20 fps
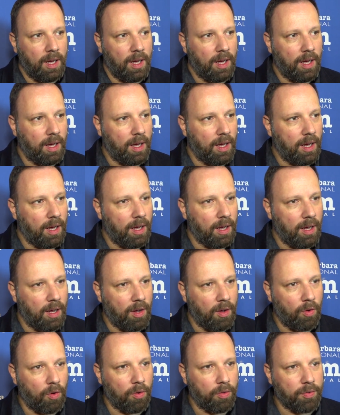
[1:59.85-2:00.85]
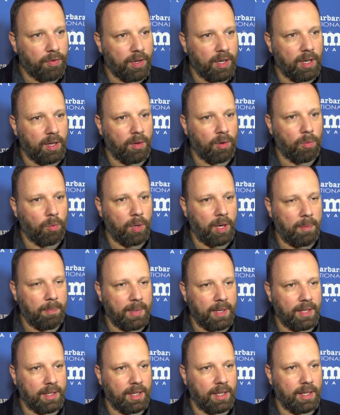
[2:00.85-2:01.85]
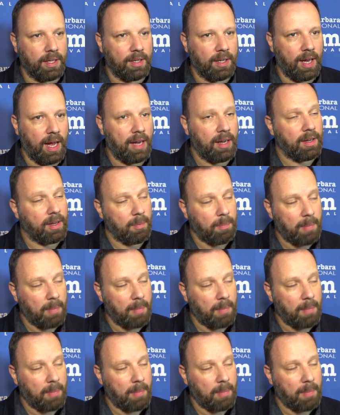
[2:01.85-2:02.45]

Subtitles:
all three women and the